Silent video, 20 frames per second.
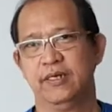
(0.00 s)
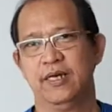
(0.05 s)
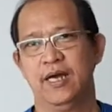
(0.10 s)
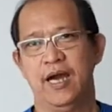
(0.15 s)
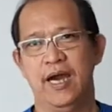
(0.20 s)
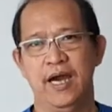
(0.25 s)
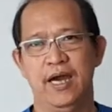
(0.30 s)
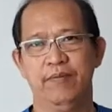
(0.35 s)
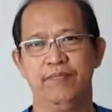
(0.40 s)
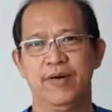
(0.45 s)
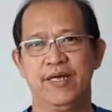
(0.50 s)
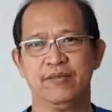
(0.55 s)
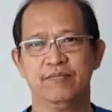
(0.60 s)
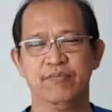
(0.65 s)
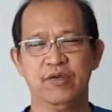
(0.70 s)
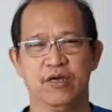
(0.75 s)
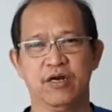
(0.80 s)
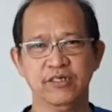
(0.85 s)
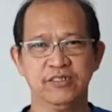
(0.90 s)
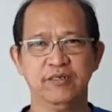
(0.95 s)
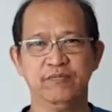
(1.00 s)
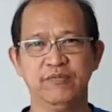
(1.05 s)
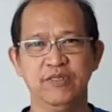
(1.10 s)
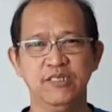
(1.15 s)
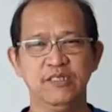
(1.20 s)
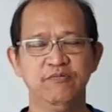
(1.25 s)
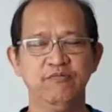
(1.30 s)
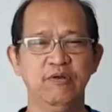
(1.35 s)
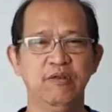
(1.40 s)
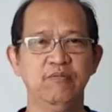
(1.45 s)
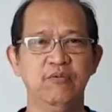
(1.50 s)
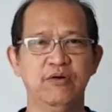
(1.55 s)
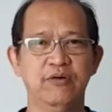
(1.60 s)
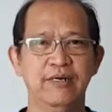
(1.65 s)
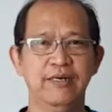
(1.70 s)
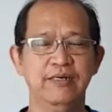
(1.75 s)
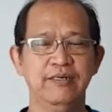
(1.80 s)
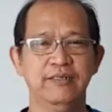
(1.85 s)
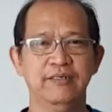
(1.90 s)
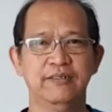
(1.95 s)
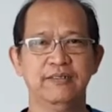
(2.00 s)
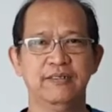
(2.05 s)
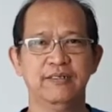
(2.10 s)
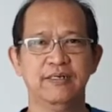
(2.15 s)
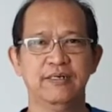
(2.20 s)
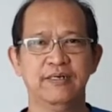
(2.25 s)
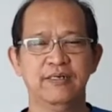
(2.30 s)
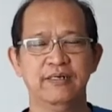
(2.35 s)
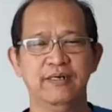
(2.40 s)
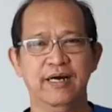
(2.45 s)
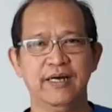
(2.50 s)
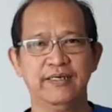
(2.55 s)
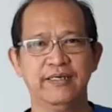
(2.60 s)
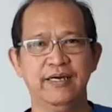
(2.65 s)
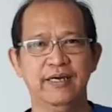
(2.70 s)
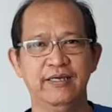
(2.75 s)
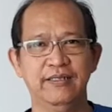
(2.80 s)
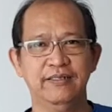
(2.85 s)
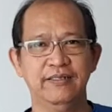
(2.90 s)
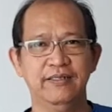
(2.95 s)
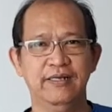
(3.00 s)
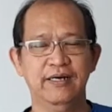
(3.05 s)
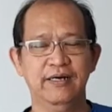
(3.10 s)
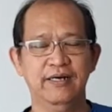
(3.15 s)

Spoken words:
but because of this Filmora, I can